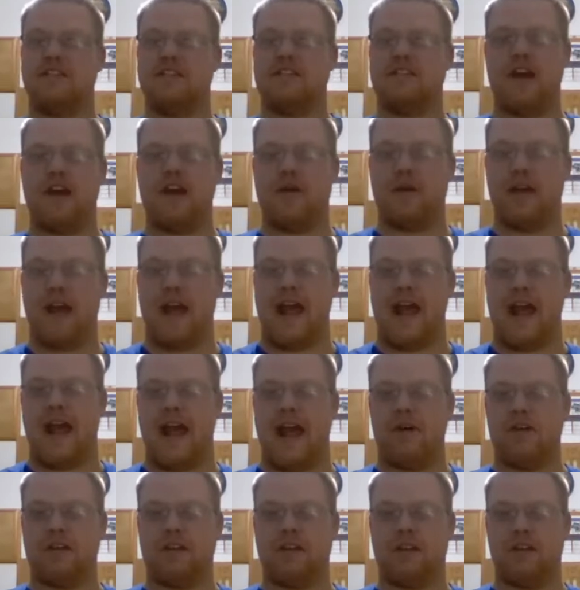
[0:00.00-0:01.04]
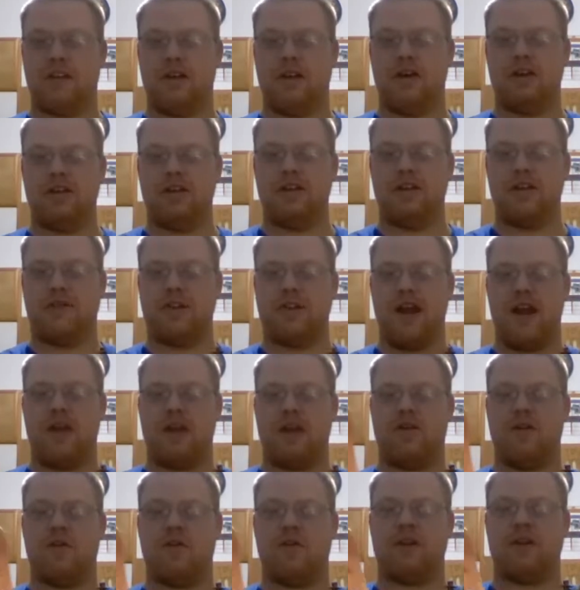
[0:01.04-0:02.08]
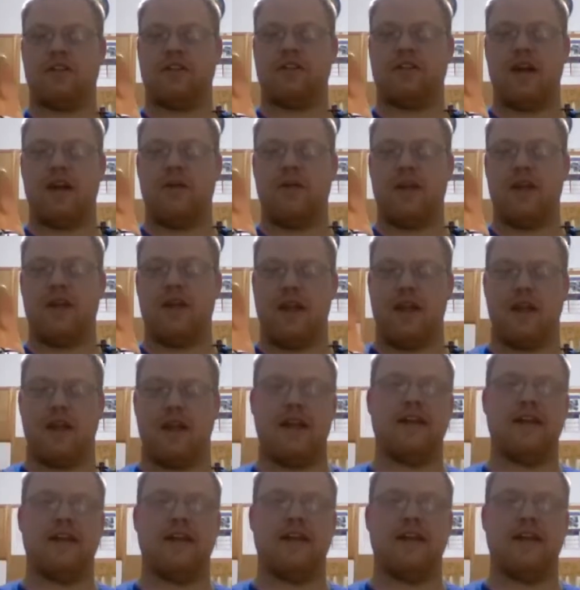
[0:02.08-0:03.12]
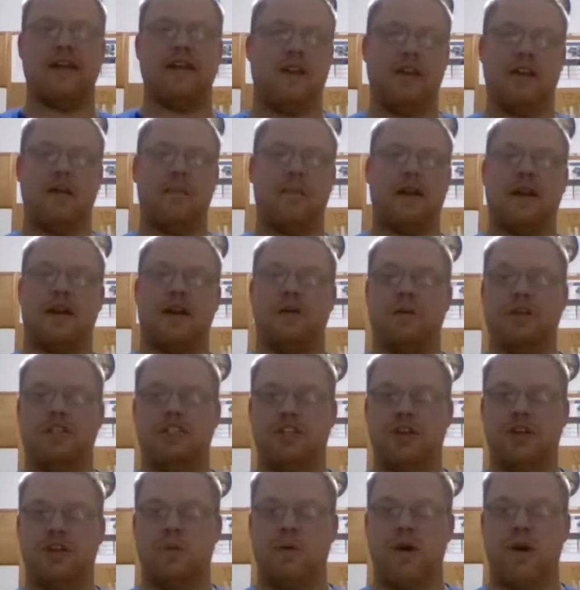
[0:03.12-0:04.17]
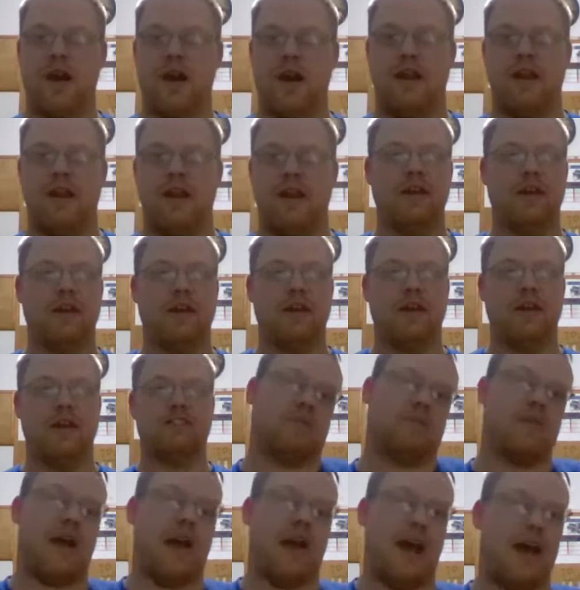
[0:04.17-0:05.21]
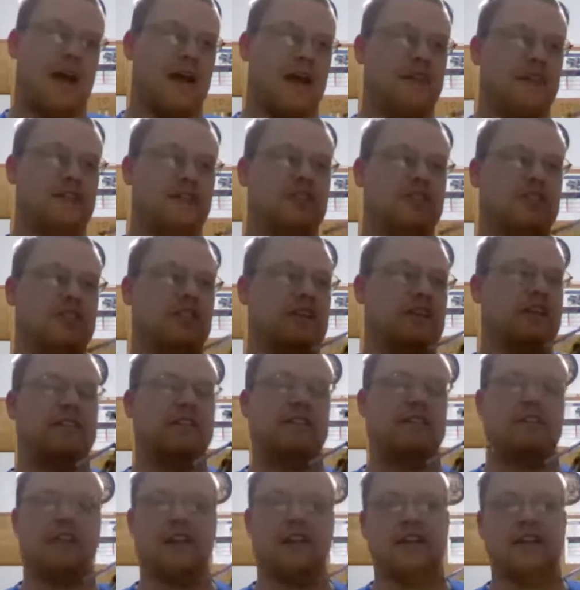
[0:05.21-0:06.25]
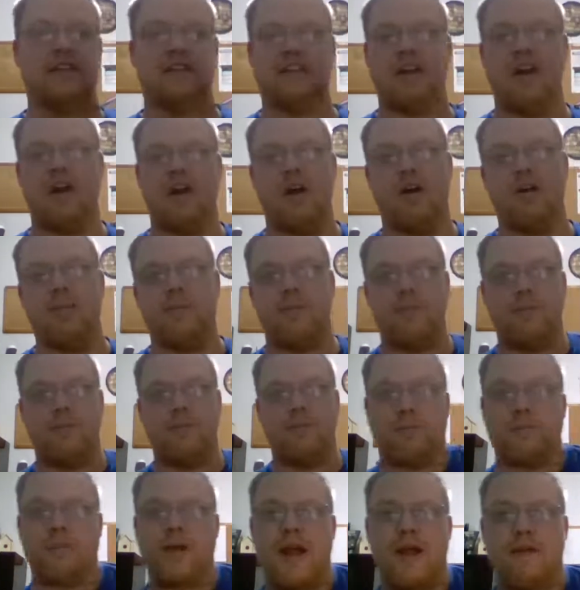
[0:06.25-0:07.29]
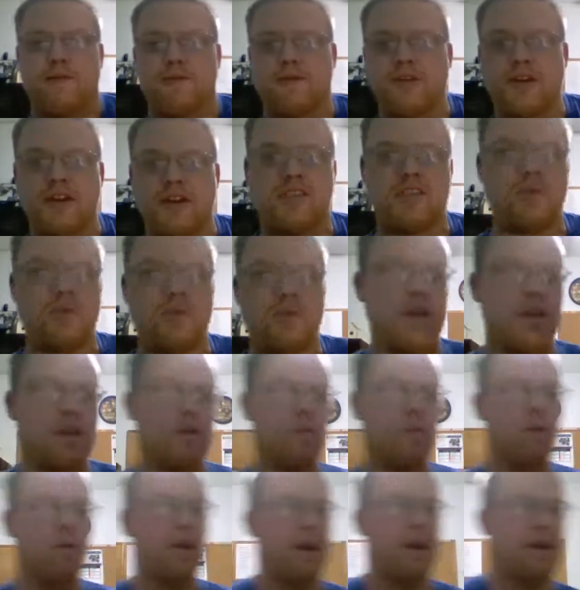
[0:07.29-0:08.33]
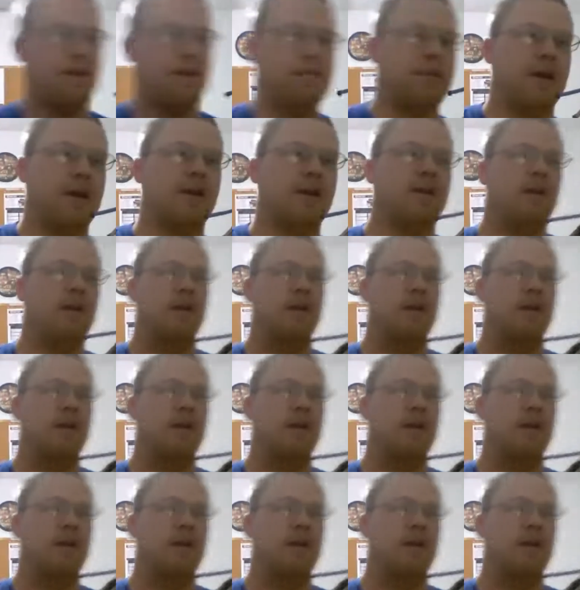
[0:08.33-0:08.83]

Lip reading: towed out on the front or towed in. It doesn't really matter what you want. Just it's all preference what you want. But